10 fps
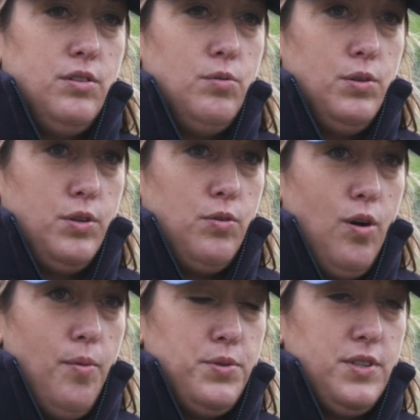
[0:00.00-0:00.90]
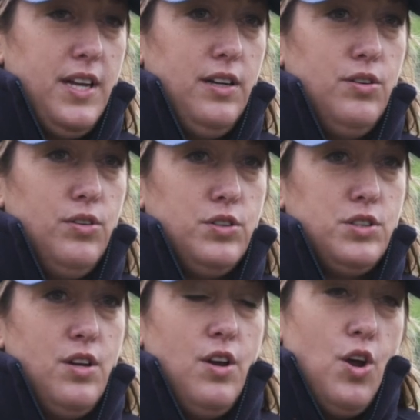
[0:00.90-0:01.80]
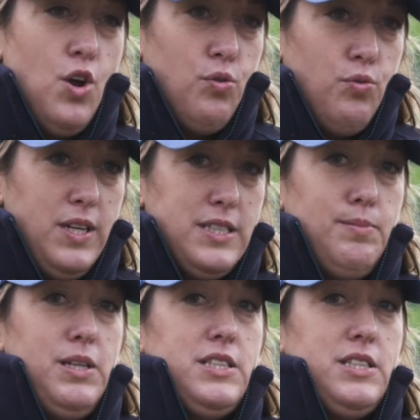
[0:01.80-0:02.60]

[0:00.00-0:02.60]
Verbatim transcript: all the crops and looks reasonably